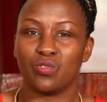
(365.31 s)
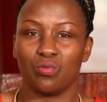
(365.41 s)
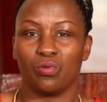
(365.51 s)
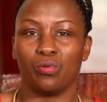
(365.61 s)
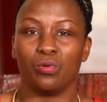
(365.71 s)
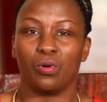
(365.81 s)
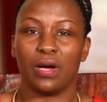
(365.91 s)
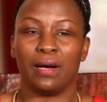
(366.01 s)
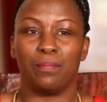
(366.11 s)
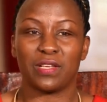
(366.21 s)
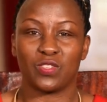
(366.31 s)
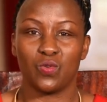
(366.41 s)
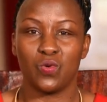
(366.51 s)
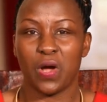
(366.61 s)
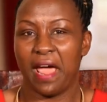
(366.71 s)
to
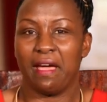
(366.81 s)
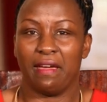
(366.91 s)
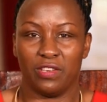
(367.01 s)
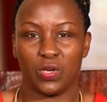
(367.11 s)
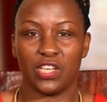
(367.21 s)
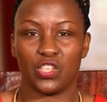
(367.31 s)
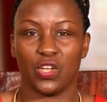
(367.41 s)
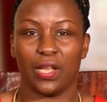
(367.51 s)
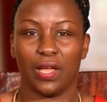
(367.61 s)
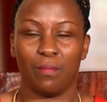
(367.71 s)
pursue higher education,